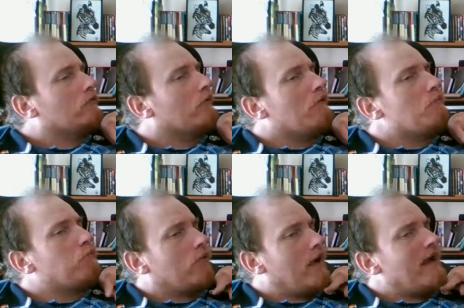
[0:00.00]
to
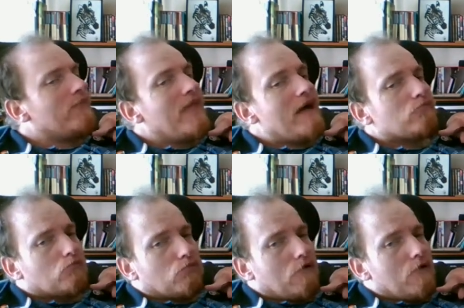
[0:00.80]
plan
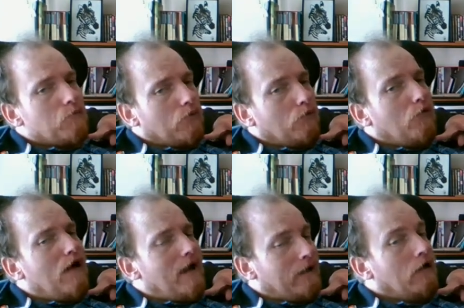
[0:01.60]
that trip
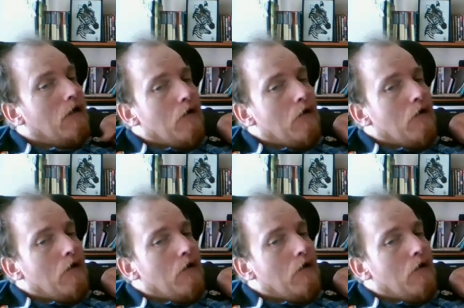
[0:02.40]
away.